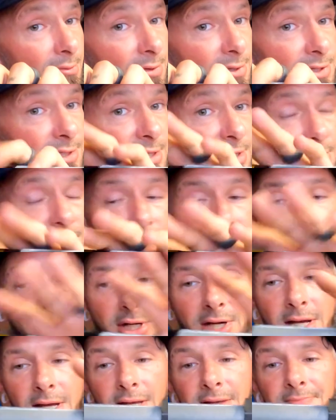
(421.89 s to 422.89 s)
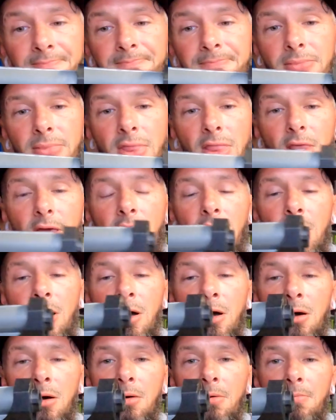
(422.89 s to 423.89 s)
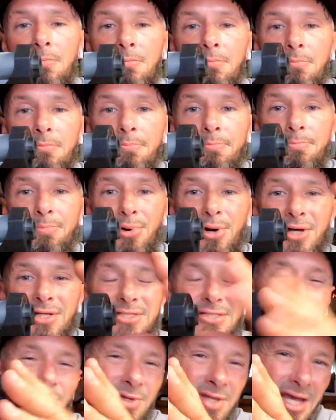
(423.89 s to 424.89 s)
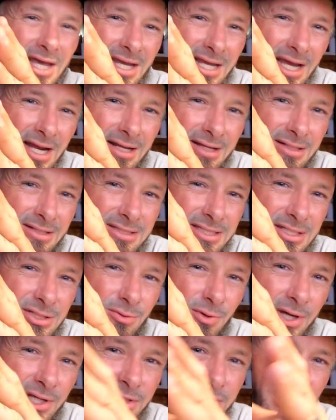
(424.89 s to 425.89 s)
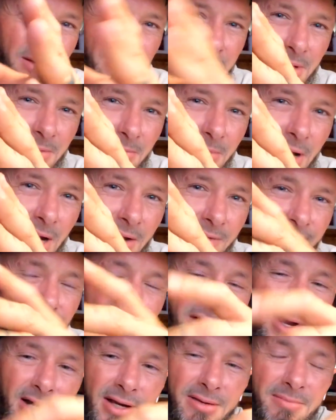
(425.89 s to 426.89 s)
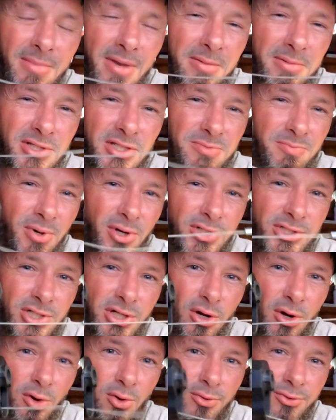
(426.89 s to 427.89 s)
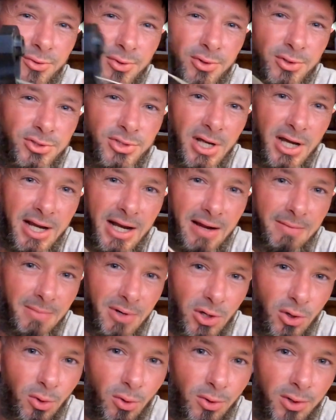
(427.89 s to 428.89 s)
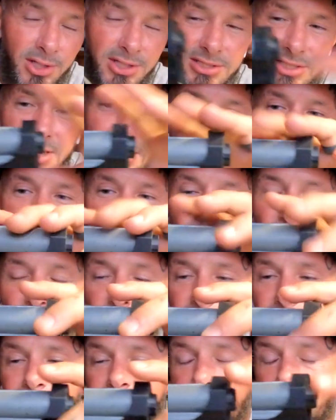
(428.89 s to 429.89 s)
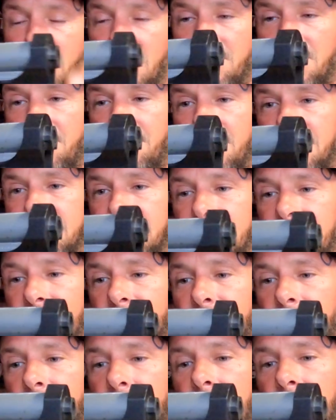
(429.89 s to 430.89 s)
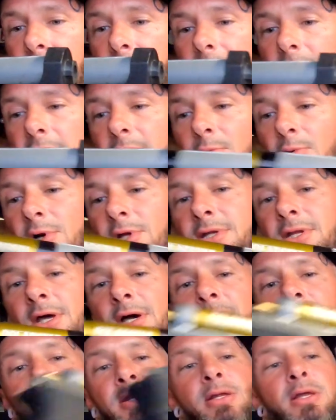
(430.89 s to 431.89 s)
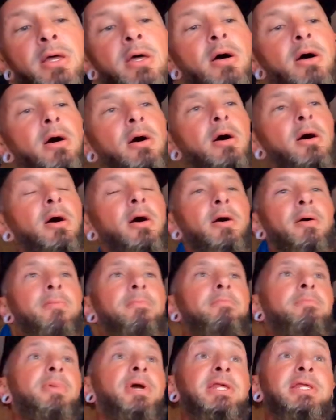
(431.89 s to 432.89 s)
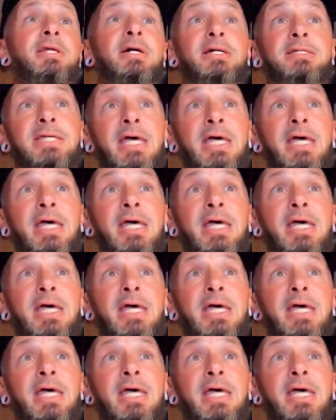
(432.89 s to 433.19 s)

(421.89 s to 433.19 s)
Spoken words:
with it. I'm going to try it. But so in that kind of situation, I'm end up modifying it, maybe just punching a hole through so I can have my cord accessible, my pigtail and whatnot. But he does